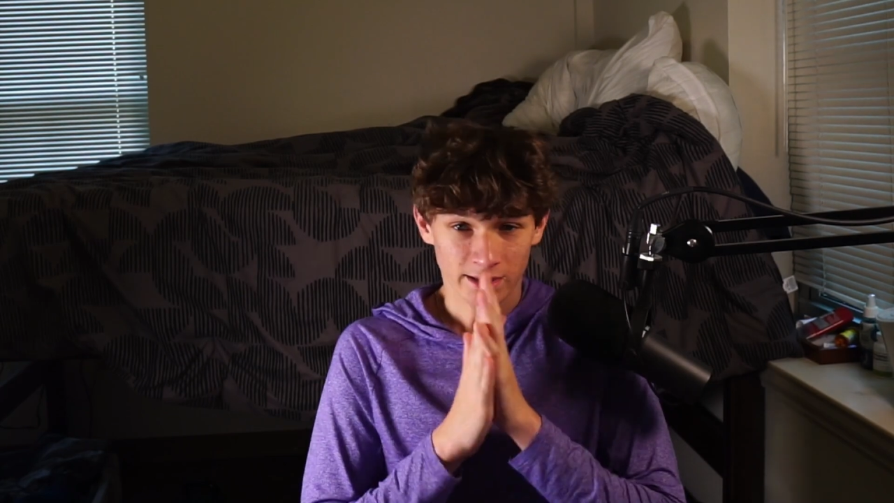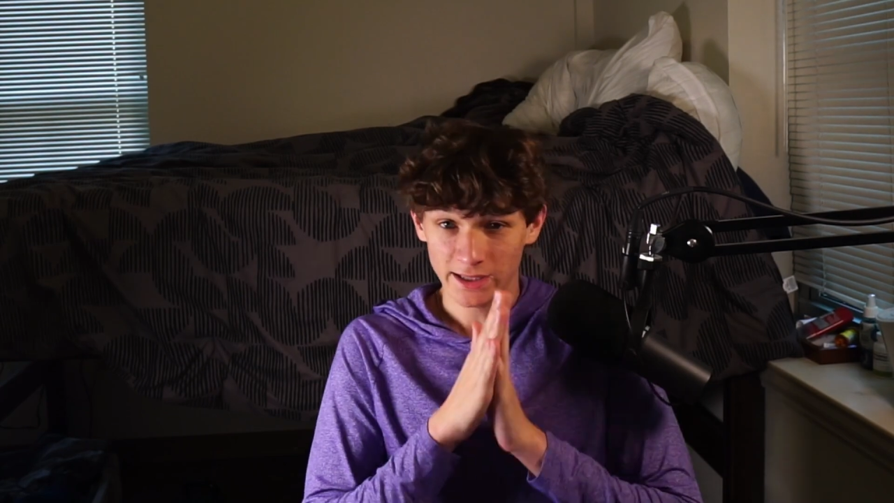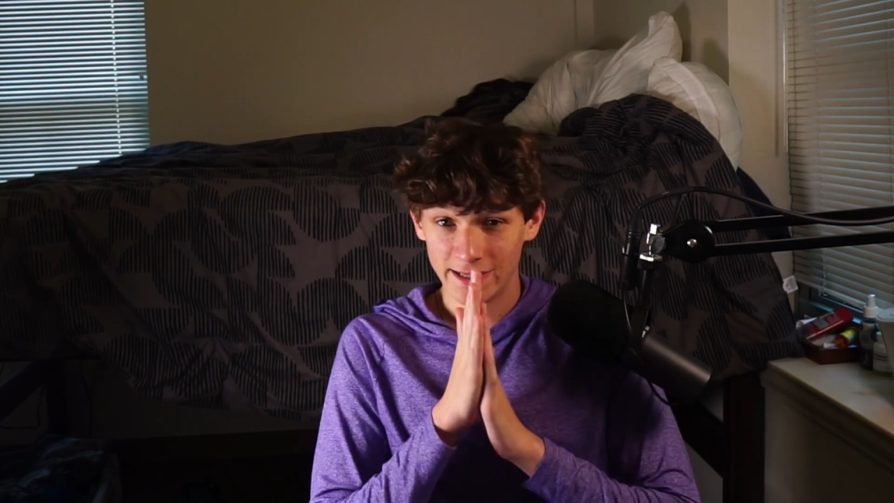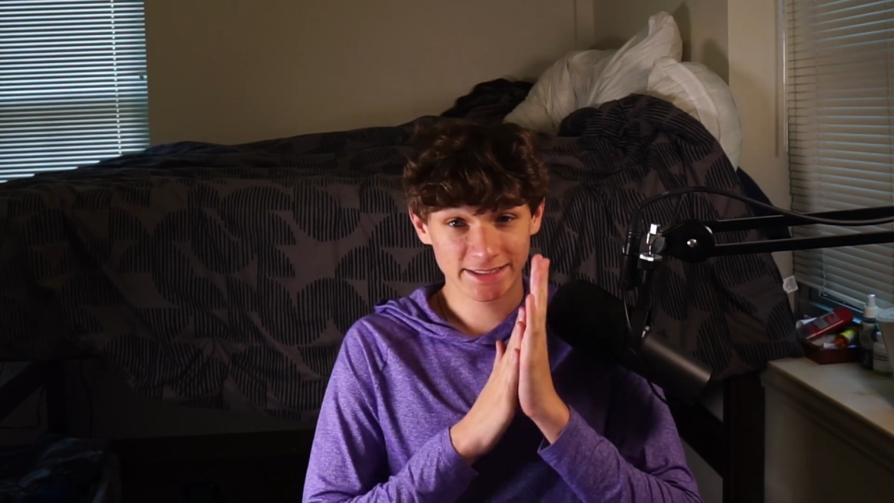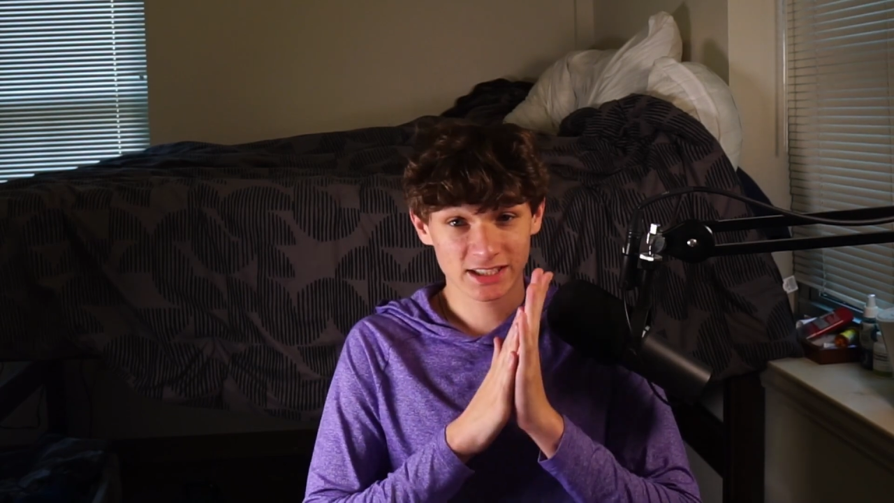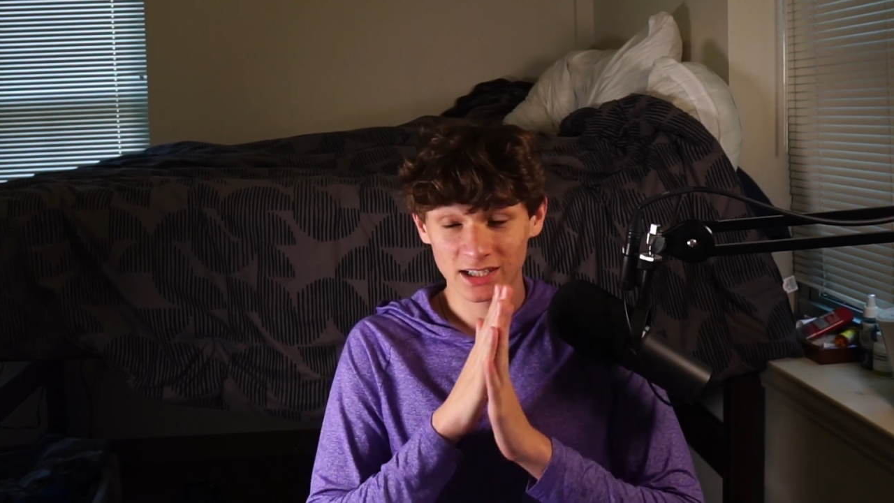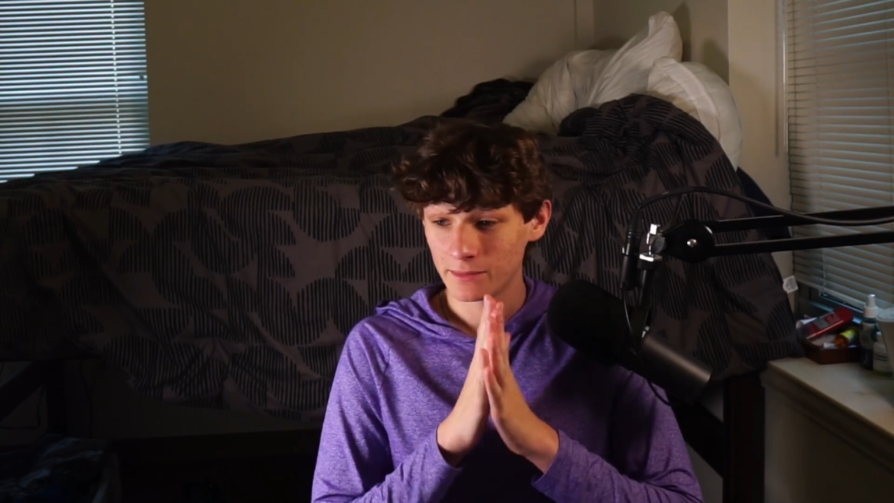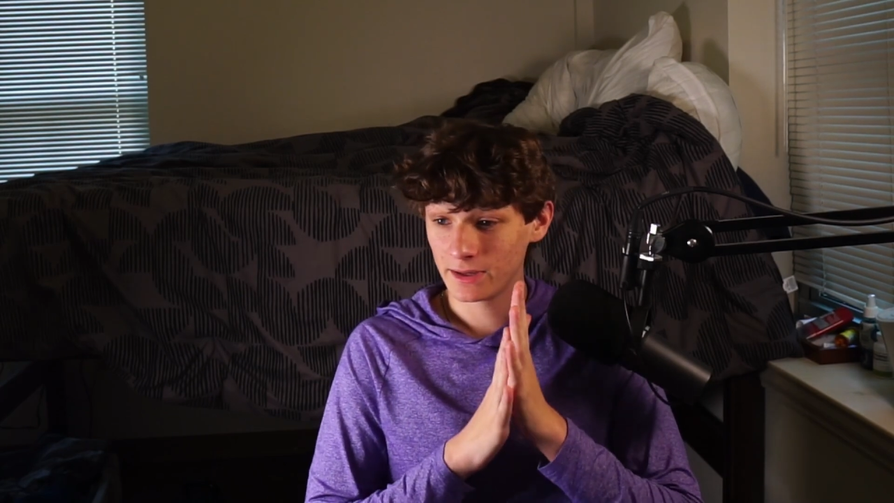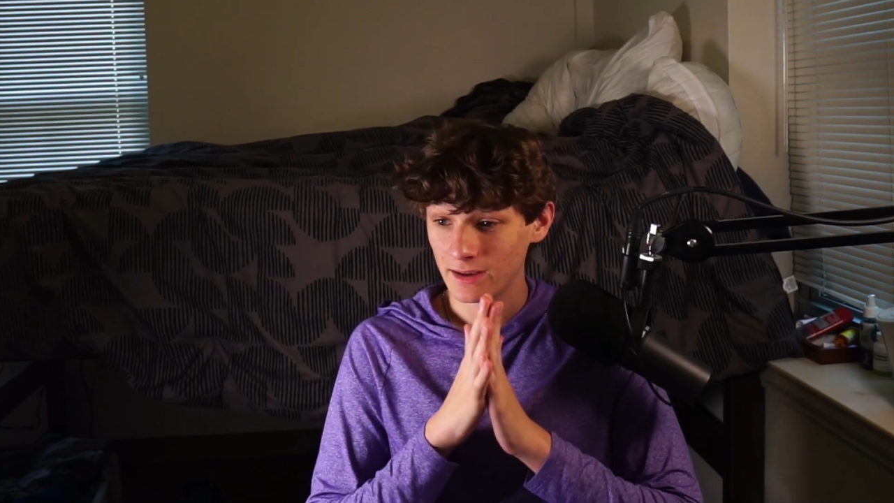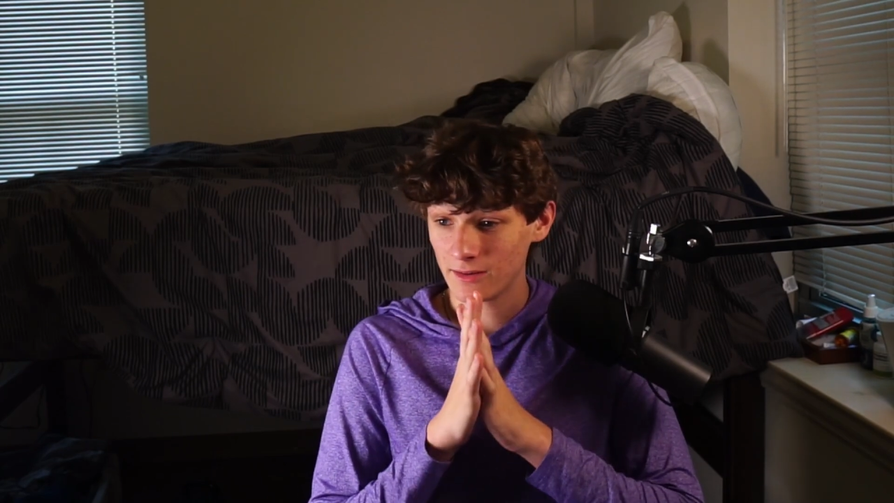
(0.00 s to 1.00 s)
is going to
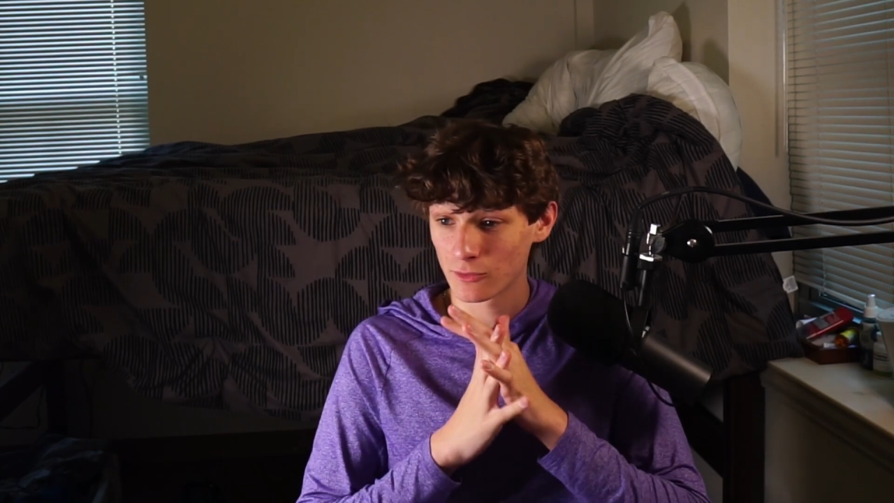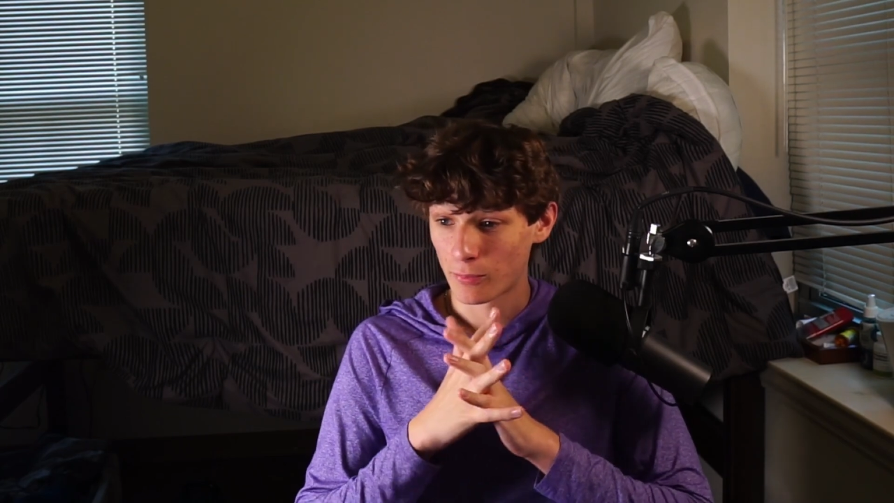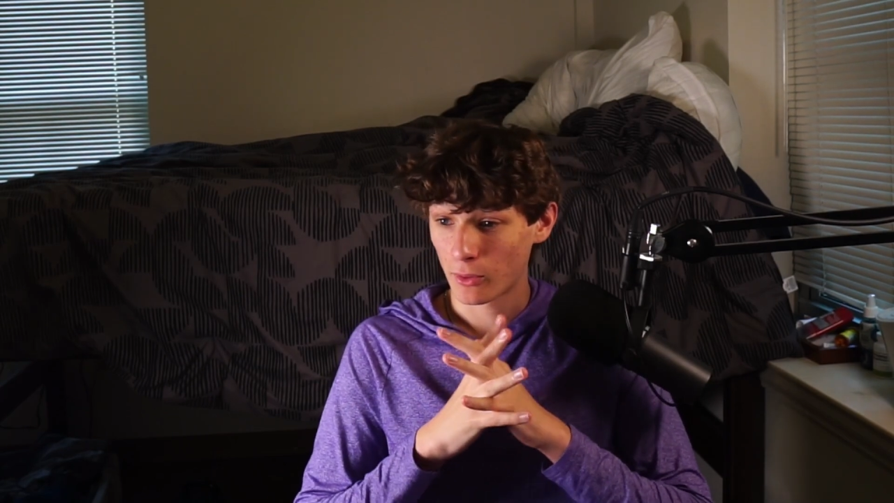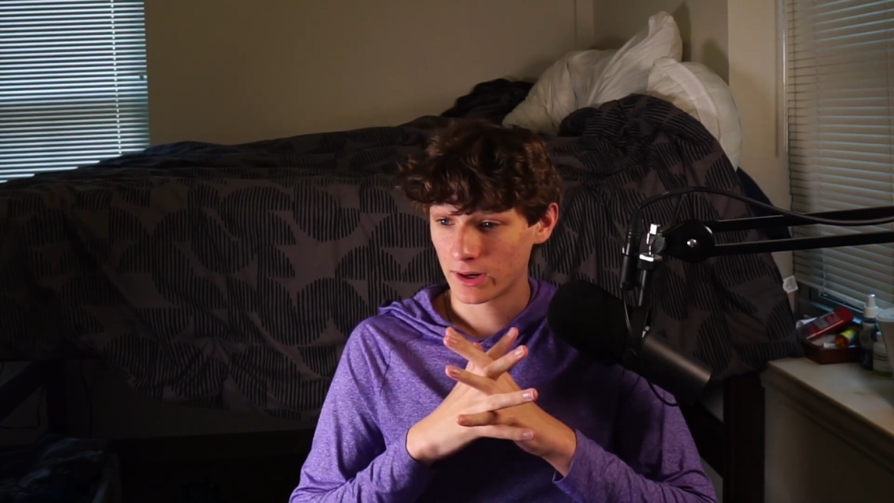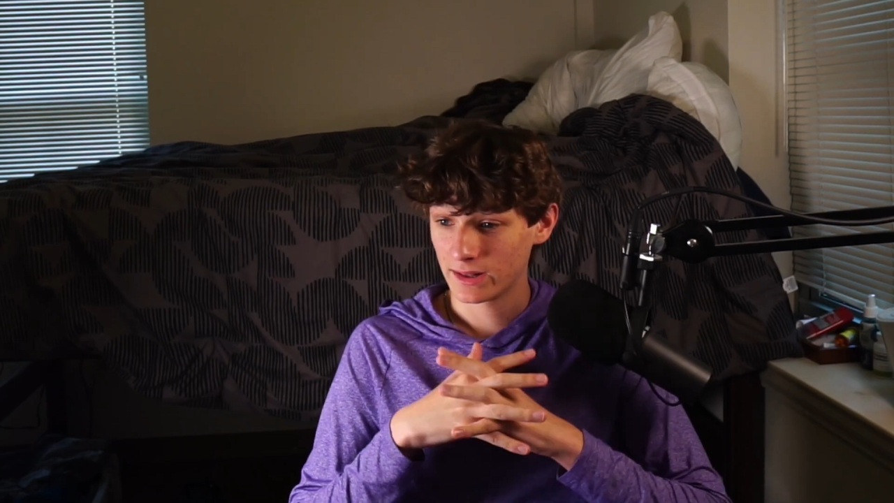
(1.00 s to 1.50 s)
be reporting